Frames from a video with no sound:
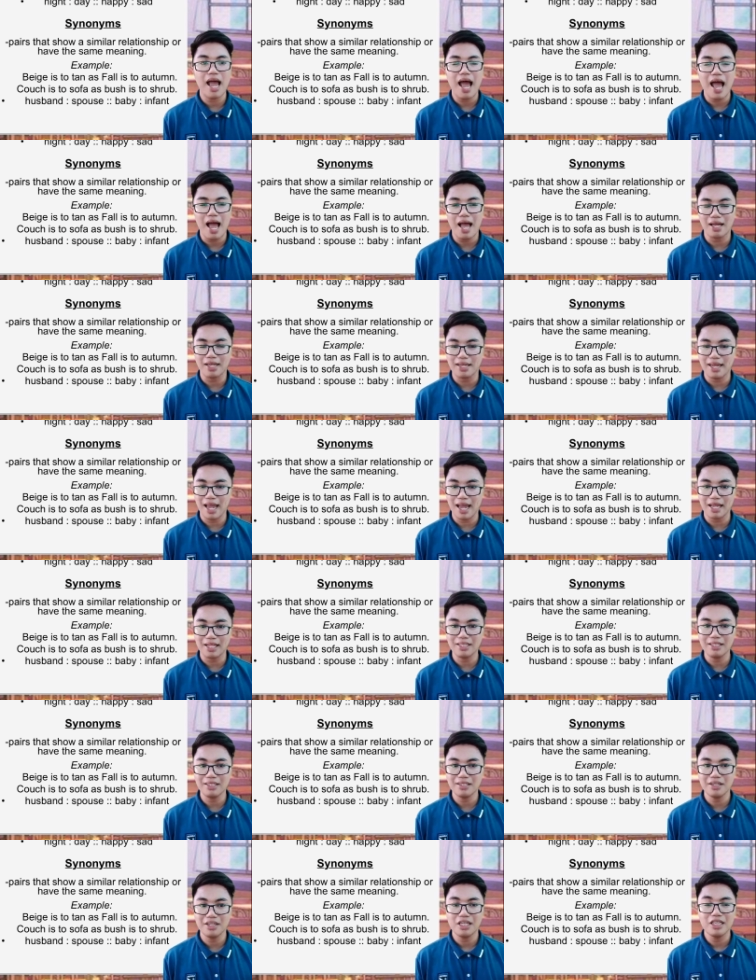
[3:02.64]
Again,
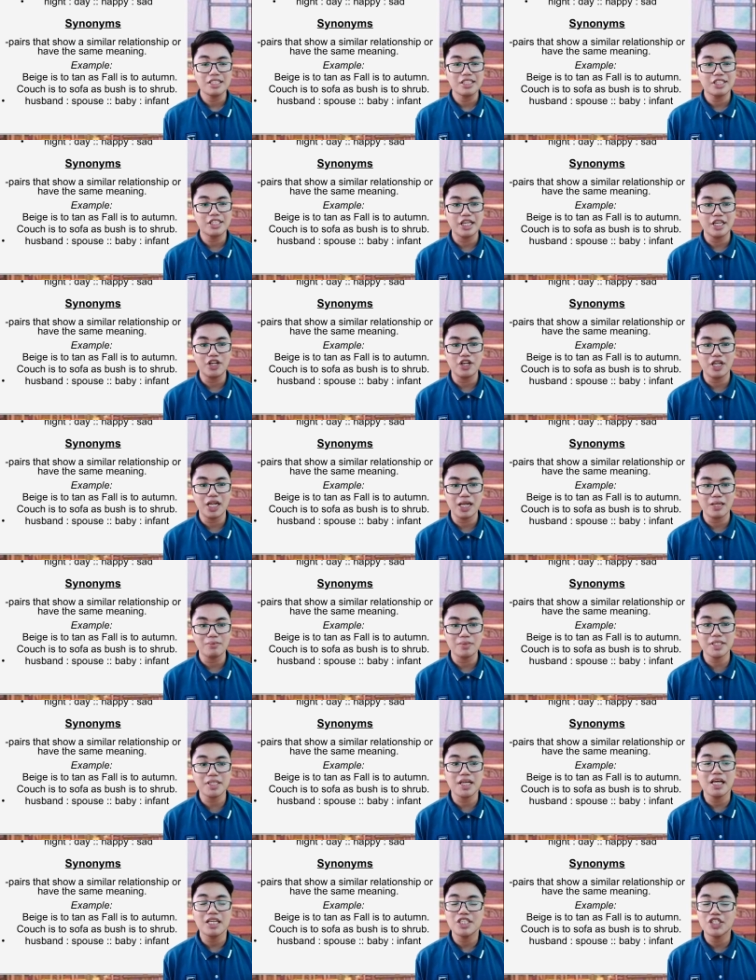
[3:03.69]
synonyms
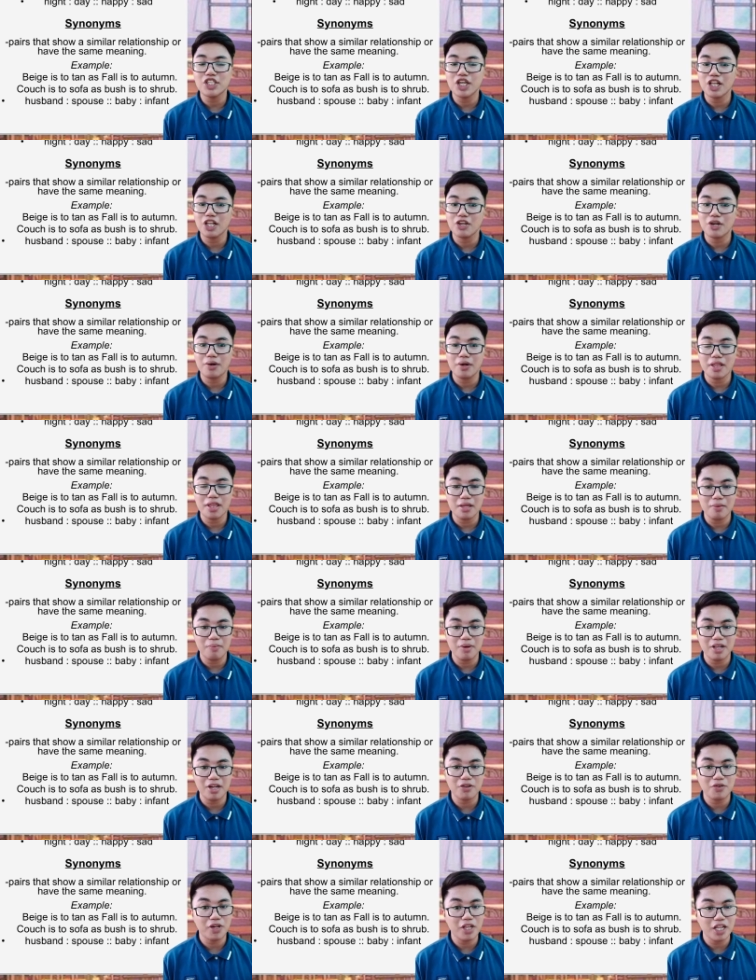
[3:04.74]

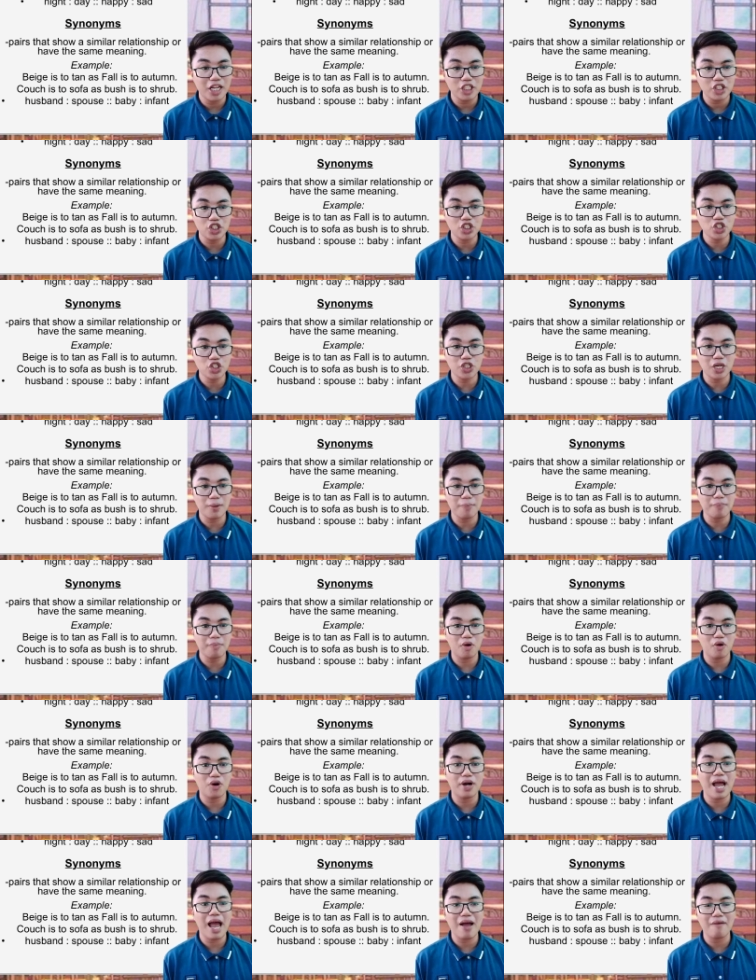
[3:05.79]
similar relationship
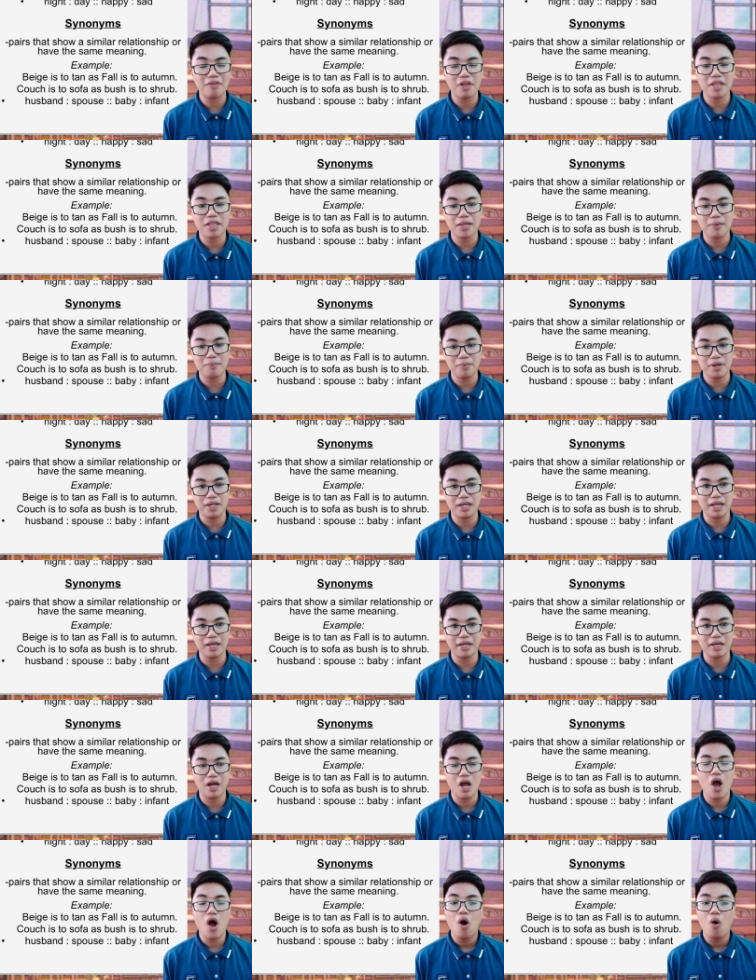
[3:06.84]
or have the same meaning,
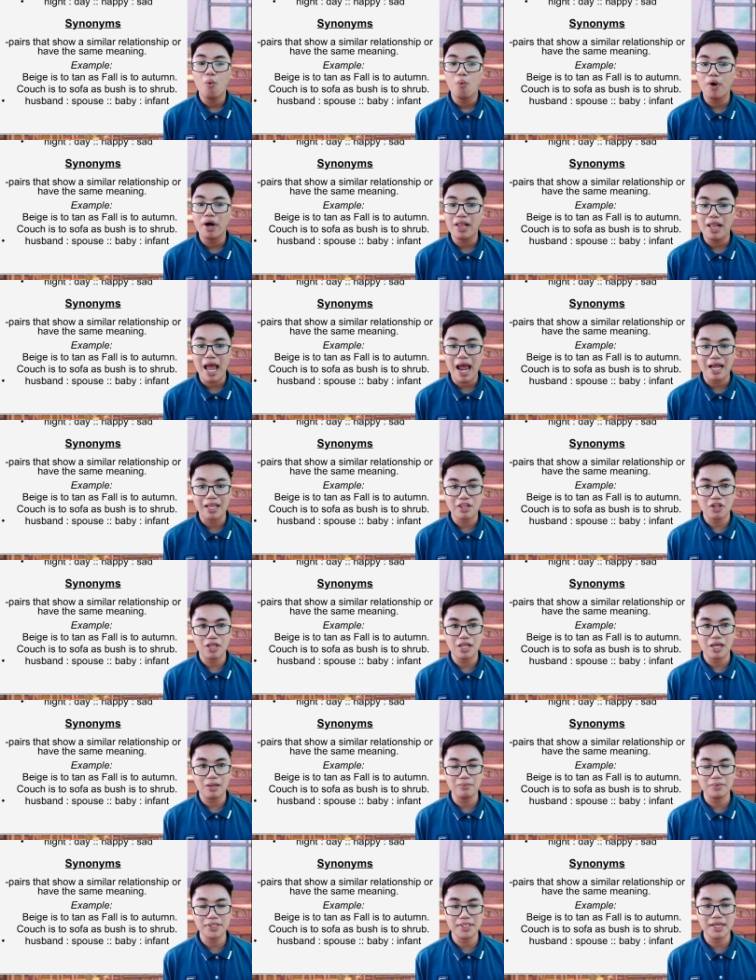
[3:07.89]
while
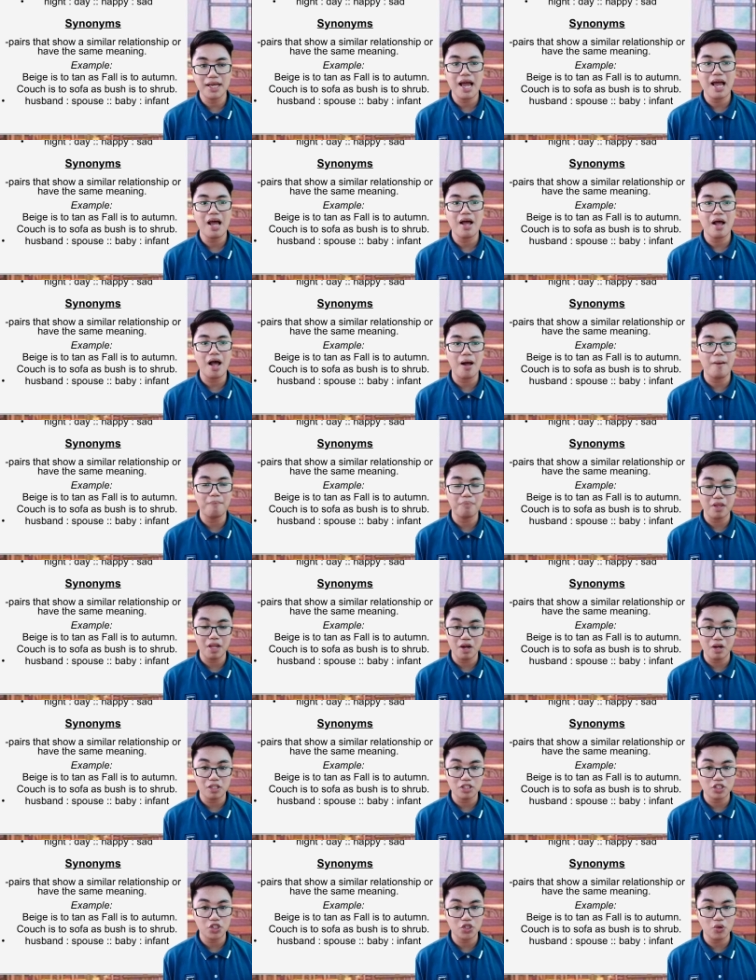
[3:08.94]
antonyms
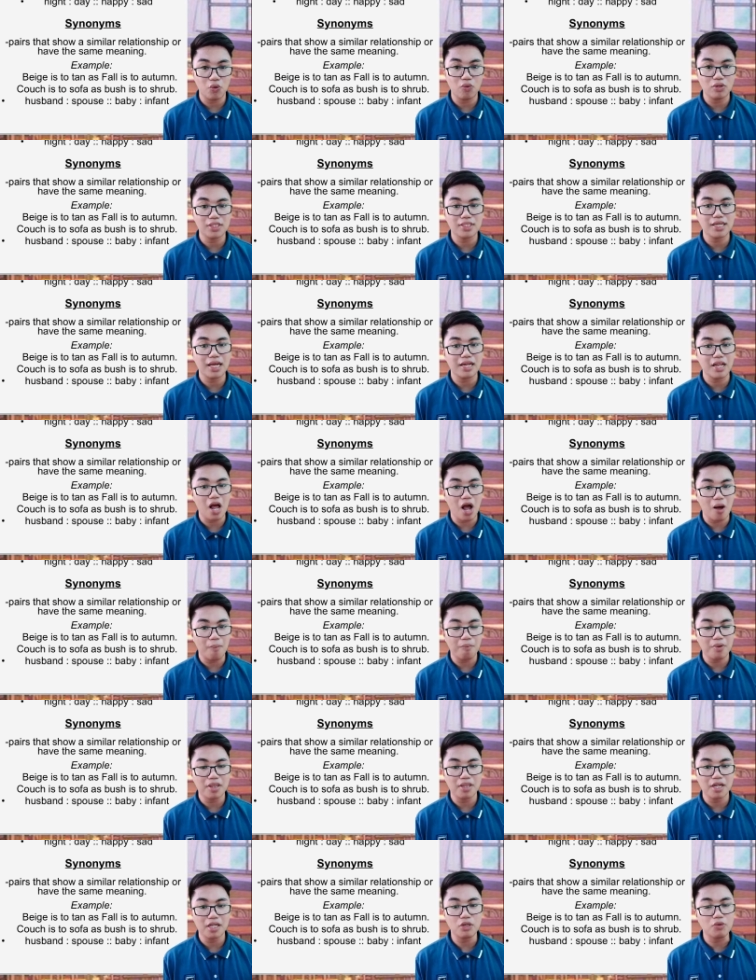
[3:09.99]
shows an
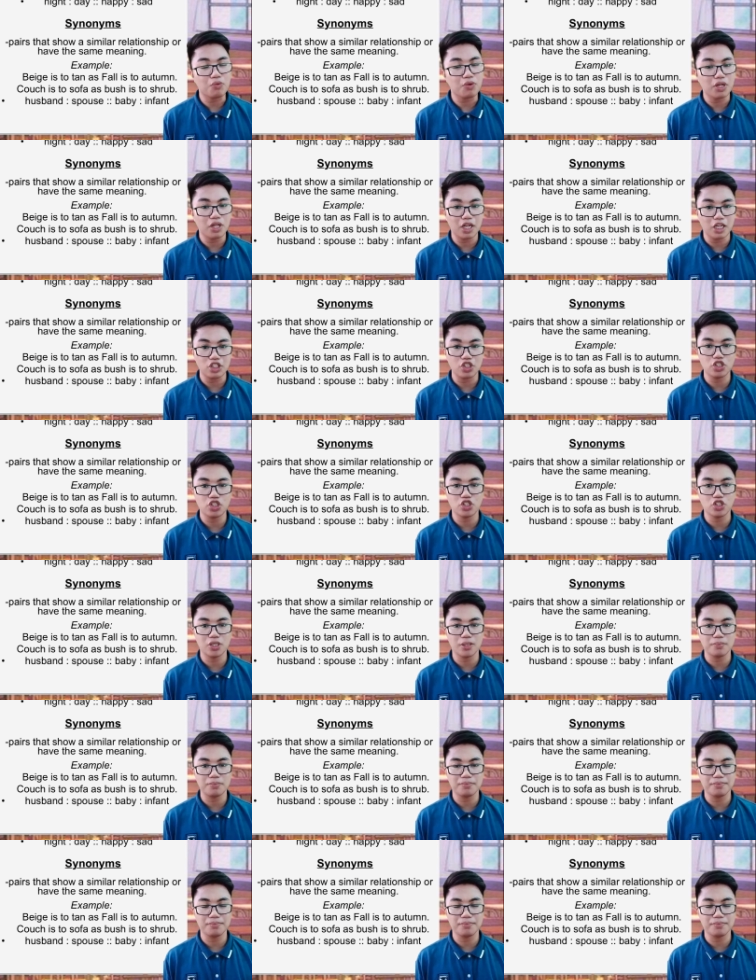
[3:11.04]
opposite relationship.